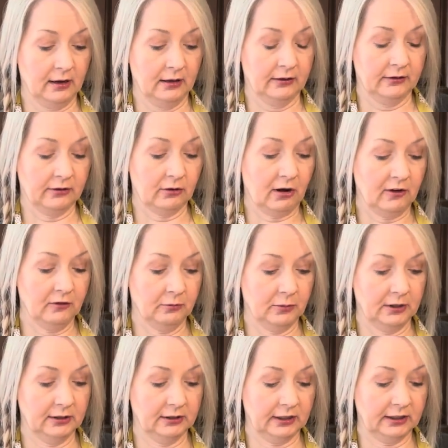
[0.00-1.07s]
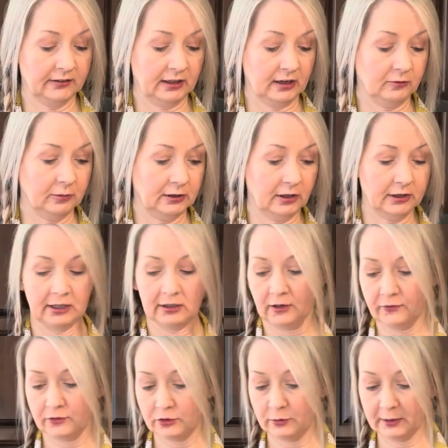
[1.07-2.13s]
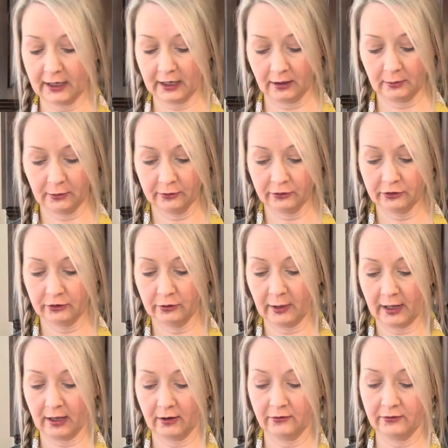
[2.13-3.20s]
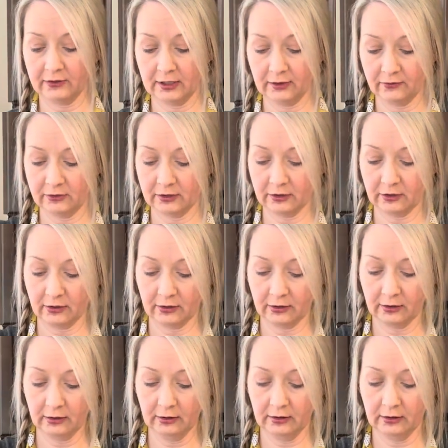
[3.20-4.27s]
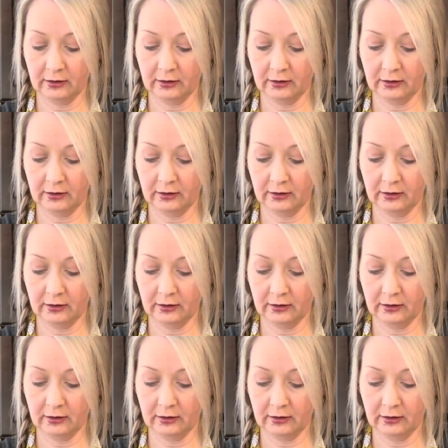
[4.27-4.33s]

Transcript: So I've been, like I said, I've been lucky enough to be able to have gifted her